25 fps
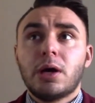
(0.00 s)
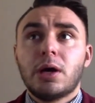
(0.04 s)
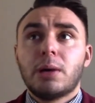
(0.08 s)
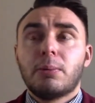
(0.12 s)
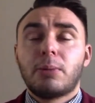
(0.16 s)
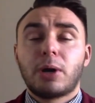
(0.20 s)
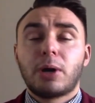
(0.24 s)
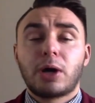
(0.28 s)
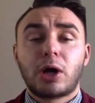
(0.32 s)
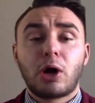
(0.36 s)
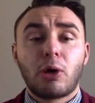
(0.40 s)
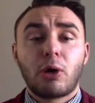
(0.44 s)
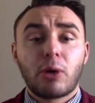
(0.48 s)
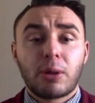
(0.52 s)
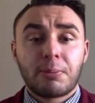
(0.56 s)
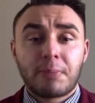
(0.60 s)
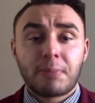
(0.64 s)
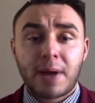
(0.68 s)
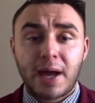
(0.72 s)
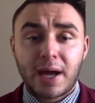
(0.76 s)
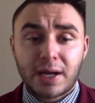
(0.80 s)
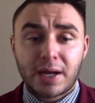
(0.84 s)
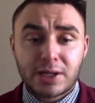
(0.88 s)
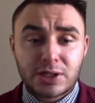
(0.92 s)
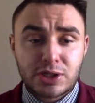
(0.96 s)
But going
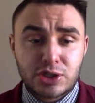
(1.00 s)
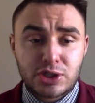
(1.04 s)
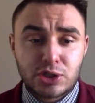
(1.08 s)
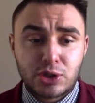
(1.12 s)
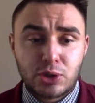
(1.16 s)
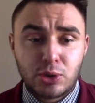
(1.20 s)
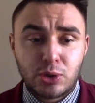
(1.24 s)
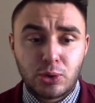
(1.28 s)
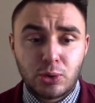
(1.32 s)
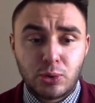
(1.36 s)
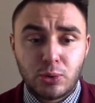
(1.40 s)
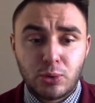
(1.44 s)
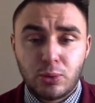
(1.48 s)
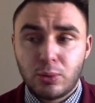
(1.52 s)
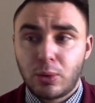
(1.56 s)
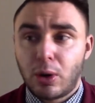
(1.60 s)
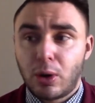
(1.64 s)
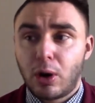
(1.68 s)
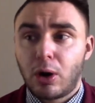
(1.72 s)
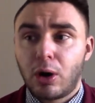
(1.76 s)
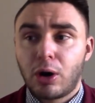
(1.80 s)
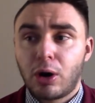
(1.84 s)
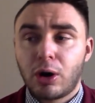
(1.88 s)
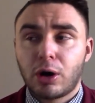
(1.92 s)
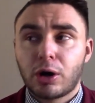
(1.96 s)
back to
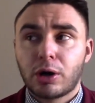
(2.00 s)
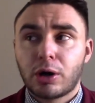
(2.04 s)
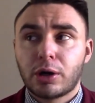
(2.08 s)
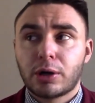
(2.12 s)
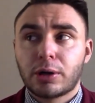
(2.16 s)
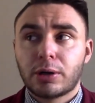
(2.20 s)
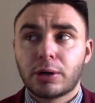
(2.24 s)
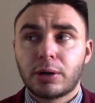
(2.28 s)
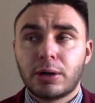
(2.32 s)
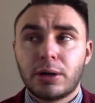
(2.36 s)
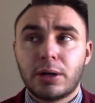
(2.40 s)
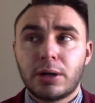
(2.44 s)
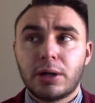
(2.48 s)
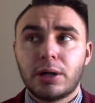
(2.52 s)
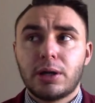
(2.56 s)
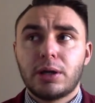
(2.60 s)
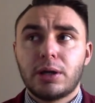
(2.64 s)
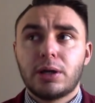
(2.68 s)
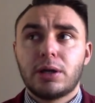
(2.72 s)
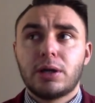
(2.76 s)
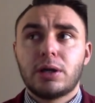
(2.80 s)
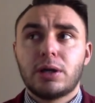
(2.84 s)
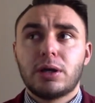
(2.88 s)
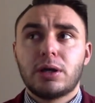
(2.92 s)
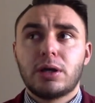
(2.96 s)
our
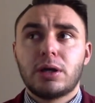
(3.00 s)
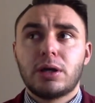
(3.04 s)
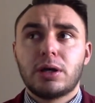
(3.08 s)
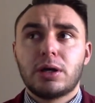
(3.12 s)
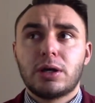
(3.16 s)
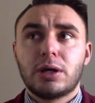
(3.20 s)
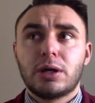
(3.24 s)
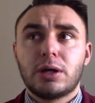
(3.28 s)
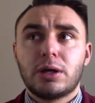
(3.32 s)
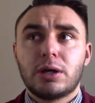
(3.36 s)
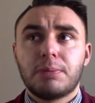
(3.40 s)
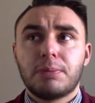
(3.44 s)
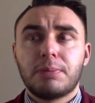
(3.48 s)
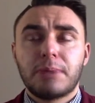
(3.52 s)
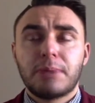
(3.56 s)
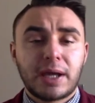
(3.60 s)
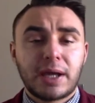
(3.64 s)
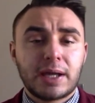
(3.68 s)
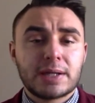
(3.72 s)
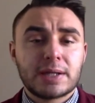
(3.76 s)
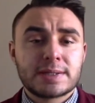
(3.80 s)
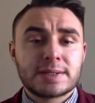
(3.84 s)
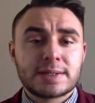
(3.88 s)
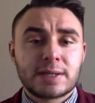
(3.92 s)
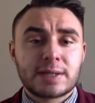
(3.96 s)
big
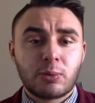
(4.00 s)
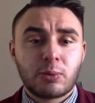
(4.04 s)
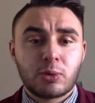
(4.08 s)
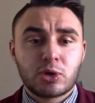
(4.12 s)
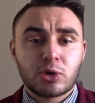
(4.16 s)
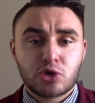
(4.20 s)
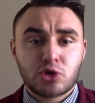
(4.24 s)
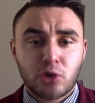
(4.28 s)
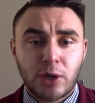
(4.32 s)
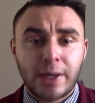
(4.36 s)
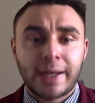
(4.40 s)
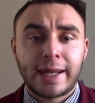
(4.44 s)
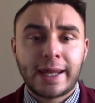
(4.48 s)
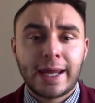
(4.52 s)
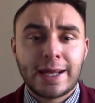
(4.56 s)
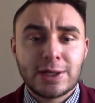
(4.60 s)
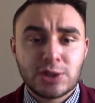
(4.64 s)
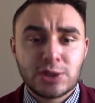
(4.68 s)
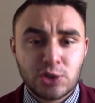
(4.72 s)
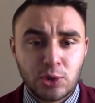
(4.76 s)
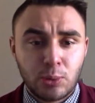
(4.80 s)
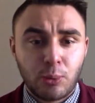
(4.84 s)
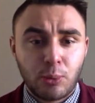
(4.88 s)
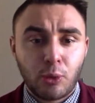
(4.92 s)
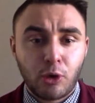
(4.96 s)
incident with Tradegate
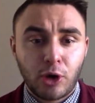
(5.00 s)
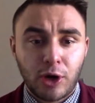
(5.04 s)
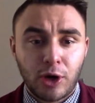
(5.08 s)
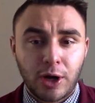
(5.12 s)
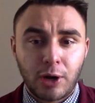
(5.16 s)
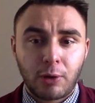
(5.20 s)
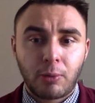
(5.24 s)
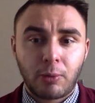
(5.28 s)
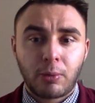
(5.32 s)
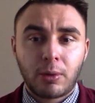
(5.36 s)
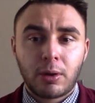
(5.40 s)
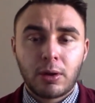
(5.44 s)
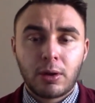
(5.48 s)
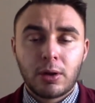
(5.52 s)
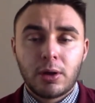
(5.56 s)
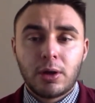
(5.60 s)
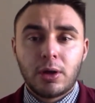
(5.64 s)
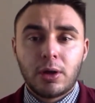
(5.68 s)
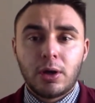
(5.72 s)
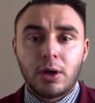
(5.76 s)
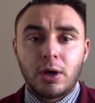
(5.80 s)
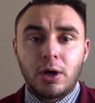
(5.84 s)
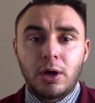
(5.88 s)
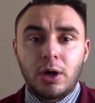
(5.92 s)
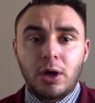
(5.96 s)
2.0,
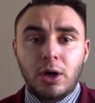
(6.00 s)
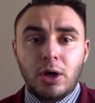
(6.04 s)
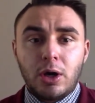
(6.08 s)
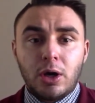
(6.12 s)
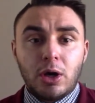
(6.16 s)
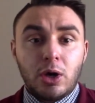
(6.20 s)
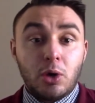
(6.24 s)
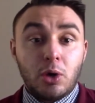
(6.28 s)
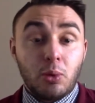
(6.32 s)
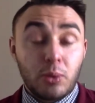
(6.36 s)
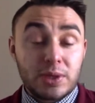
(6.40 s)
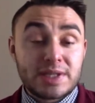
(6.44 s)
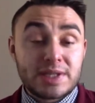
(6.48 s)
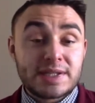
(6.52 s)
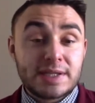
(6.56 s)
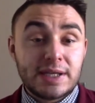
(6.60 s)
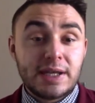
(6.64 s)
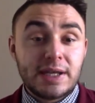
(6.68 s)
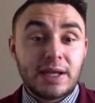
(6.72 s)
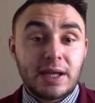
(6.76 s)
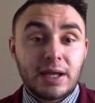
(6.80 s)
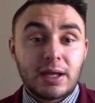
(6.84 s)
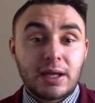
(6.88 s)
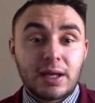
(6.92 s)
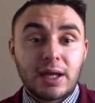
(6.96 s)
we
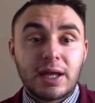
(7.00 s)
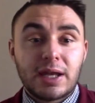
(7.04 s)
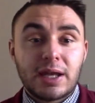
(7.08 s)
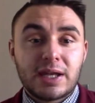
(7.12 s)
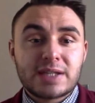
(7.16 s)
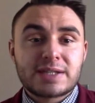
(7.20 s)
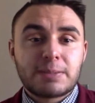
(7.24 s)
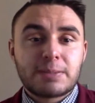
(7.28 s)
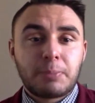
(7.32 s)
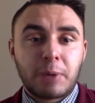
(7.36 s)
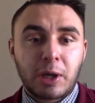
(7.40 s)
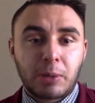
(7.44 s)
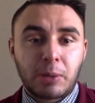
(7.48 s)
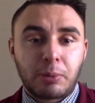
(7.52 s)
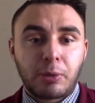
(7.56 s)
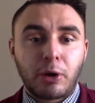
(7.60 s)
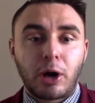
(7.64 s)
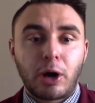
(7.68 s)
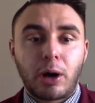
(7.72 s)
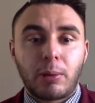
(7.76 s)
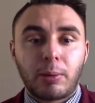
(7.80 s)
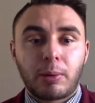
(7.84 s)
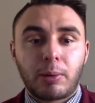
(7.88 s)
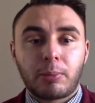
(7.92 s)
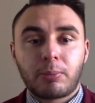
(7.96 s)
see it is a big
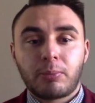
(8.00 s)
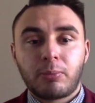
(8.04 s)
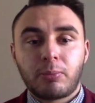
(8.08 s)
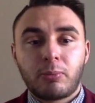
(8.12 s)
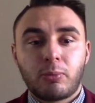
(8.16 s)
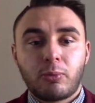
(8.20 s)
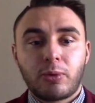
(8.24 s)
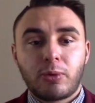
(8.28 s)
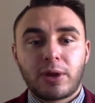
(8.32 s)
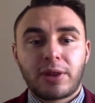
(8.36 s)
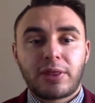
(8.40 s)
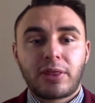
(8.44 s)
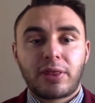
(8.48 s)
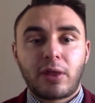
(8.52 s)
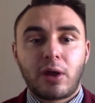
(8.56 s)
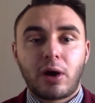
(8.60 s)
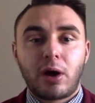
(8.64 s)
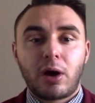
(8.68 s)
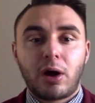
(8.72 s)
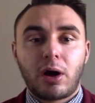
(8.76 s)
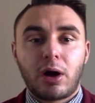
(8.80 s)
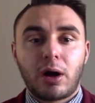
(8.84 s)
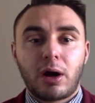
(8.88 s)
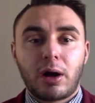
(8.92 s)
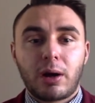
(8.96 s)
problem with
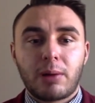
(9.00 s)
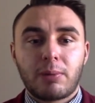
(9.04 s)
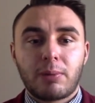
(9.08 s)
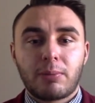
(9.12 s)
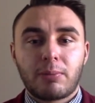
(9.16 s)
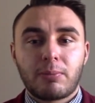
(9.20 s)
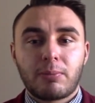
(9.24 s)
the